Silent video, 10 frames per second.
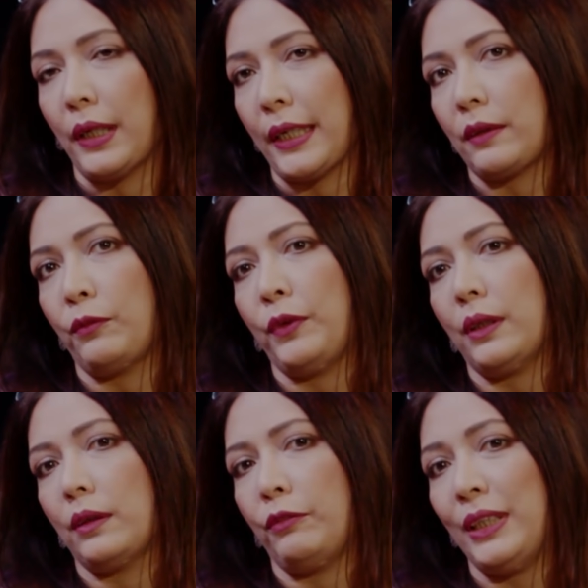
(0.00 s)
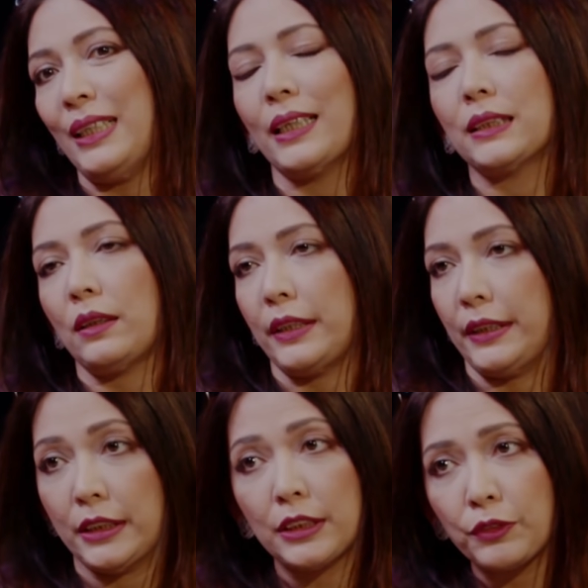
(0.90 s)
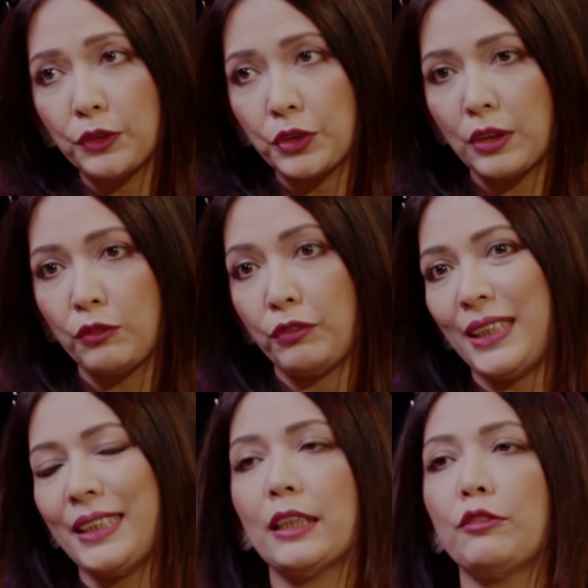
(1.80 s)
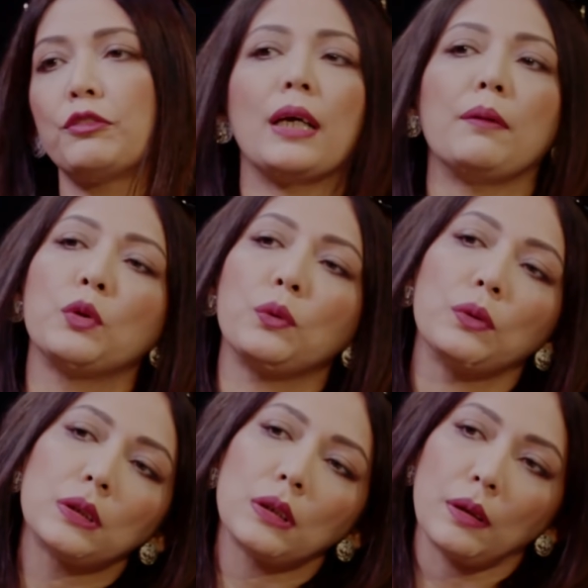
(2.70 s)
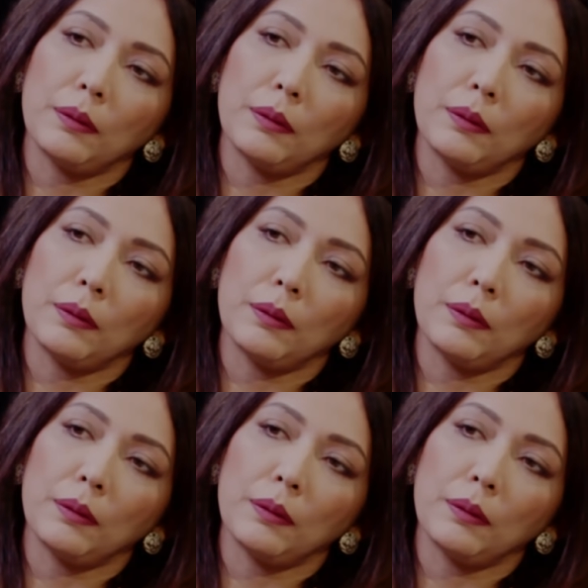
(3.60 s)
Like we as a Ladyz Fuzion, we give them those